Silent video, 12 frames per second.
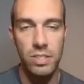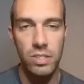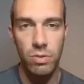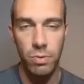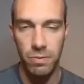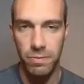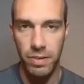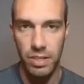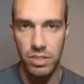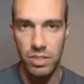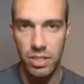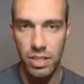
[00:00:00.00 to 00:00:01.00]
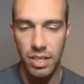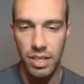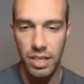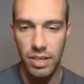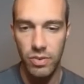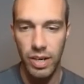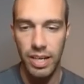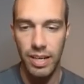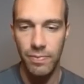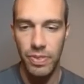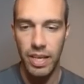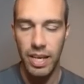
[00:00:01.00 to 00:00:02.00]
threw first, right?
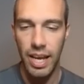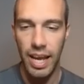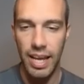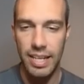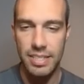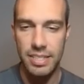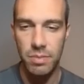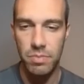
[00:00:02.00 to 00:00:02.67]
And it seems